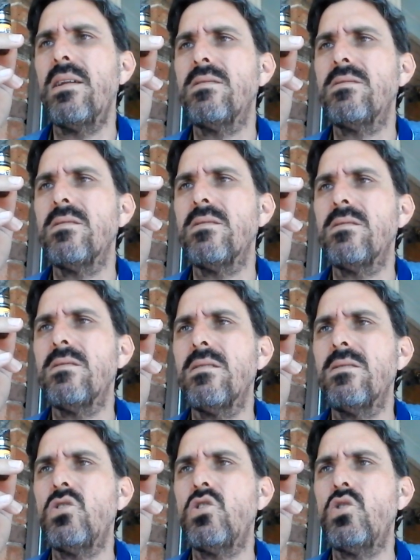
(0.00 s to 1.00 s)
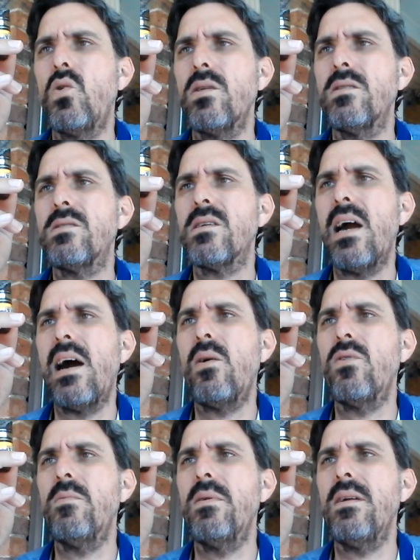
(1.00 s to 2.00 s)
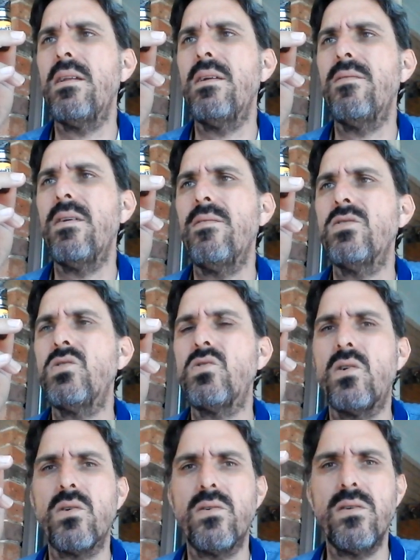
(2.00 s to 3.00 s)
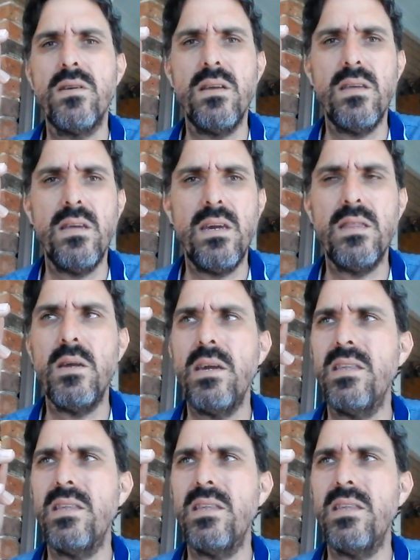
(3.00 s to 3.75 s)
it's surely the cigar would have been even stronger in the